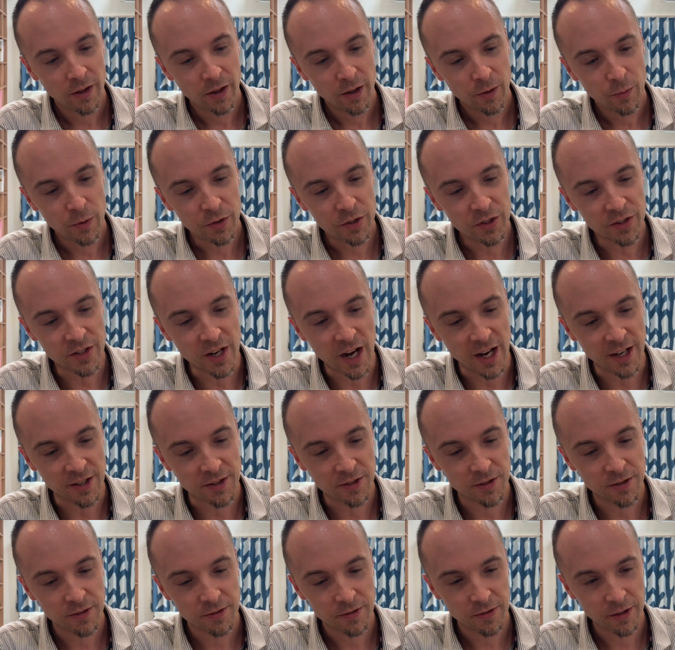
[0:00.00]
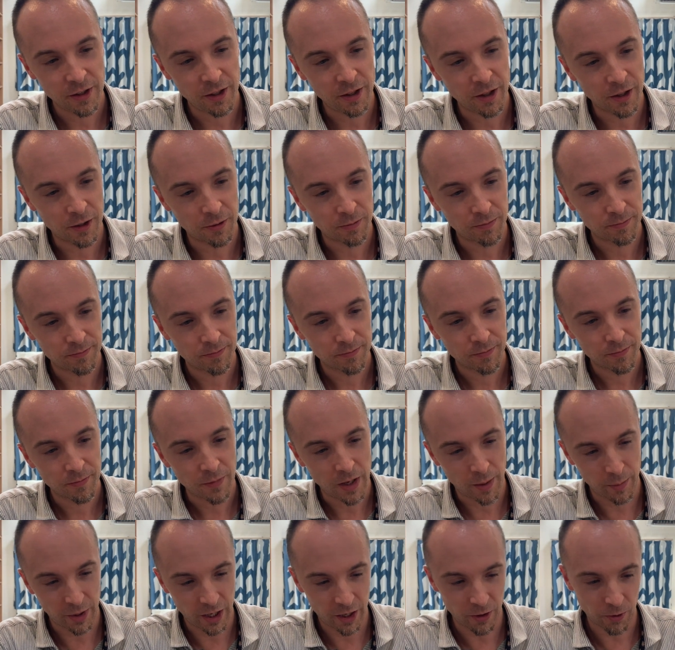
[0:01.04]
which is nice.
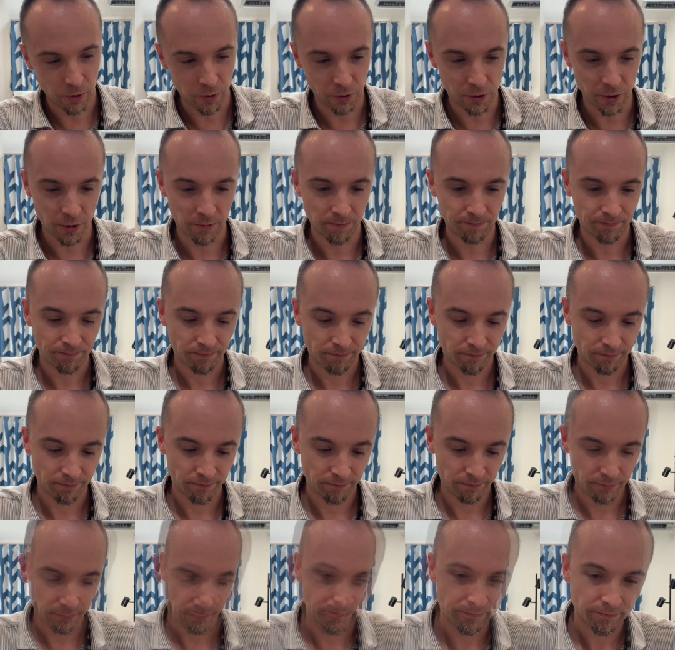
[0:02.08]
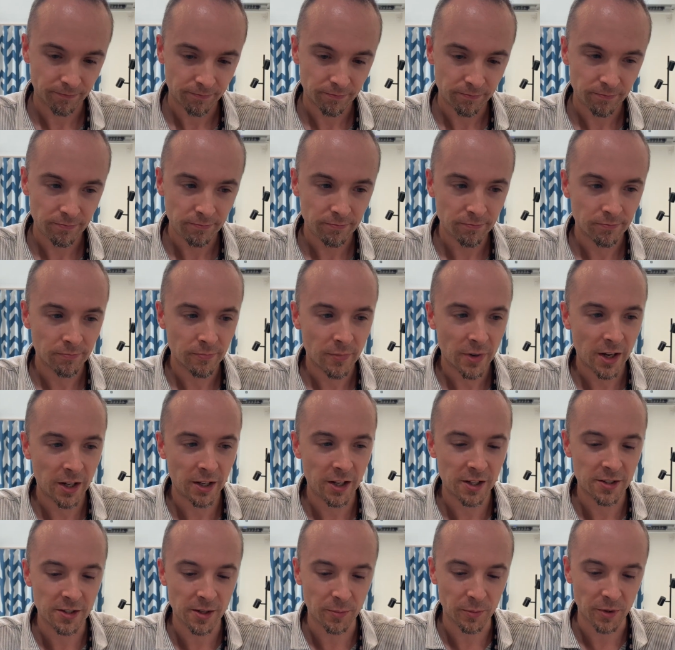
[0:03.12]
I'm getting older. I
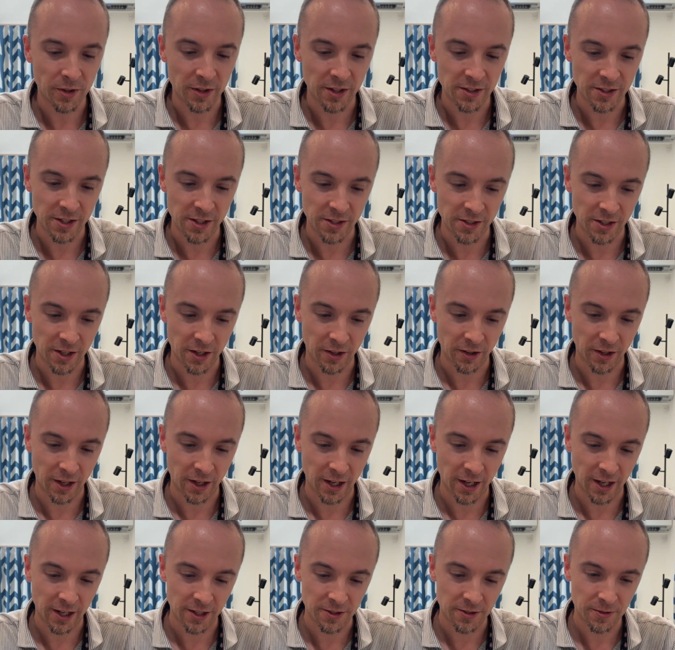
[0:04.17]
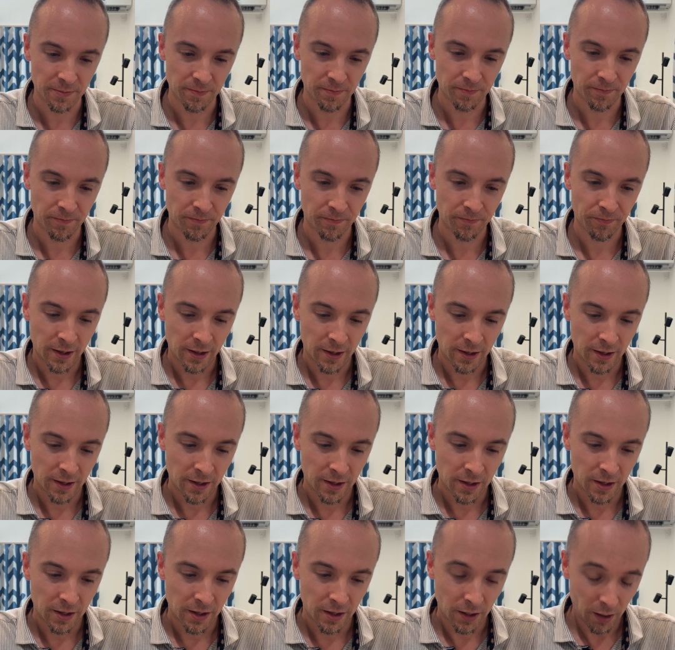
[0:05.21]
need something that's easy on the eyes.
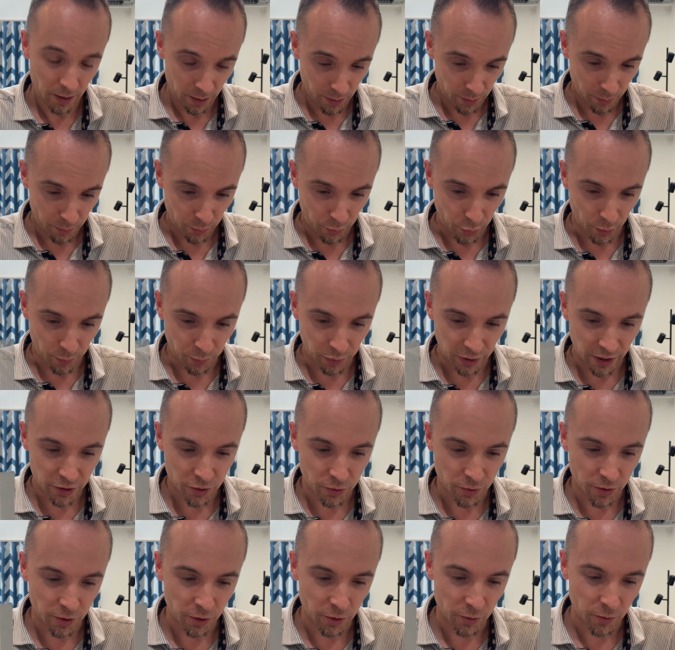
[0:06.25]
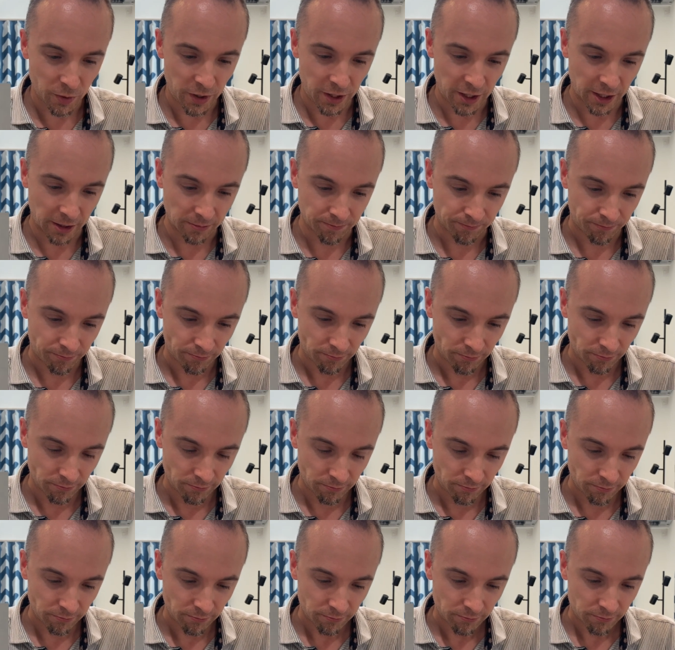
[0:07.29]
Put pleasure in your reading.
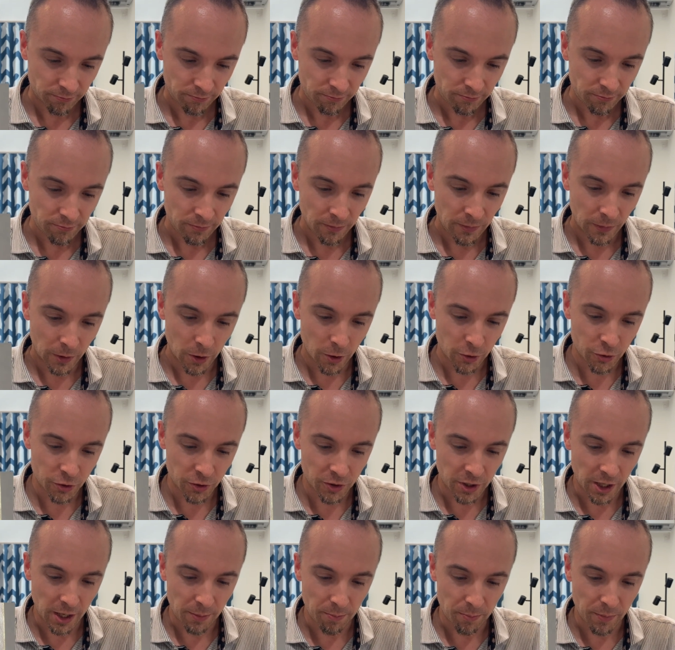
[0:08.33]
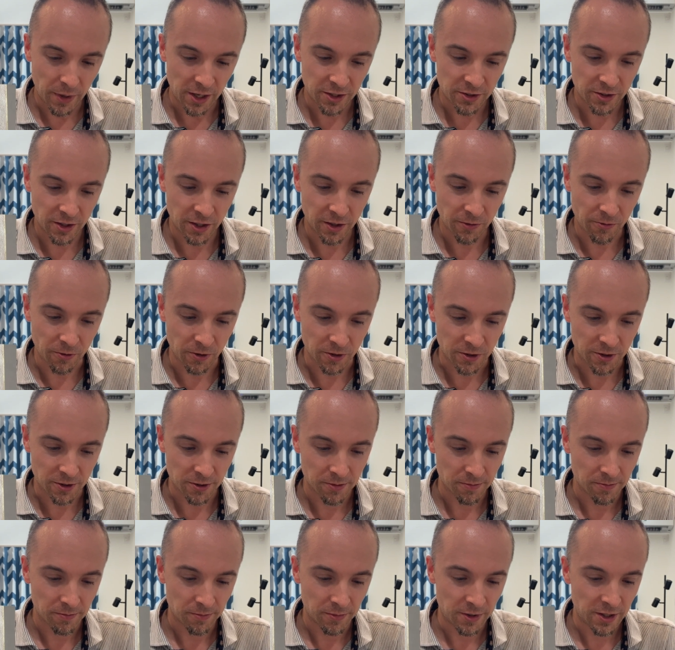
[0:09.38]
Larger type makes the difference.
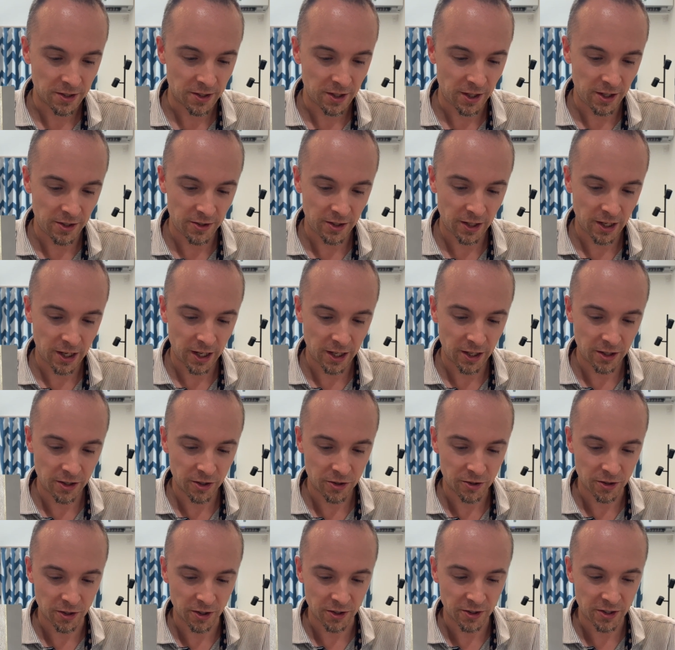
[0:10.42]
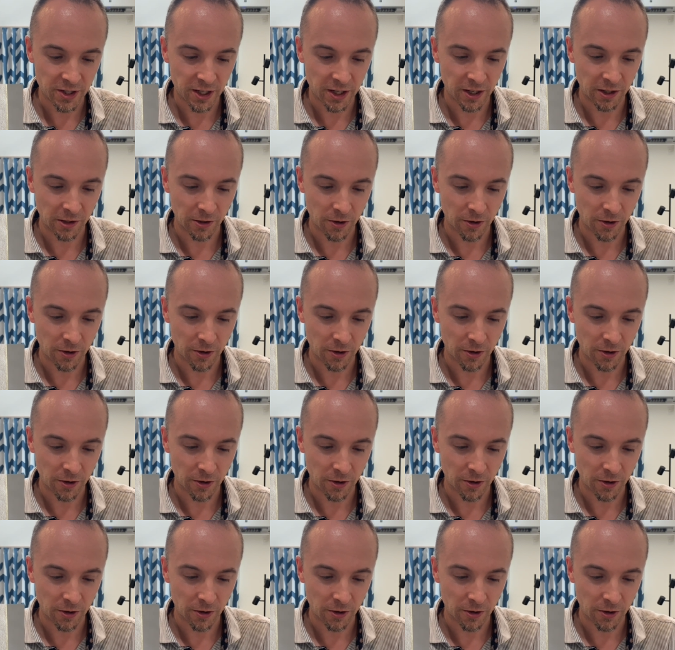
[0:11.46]
This Easy Eye edition is set in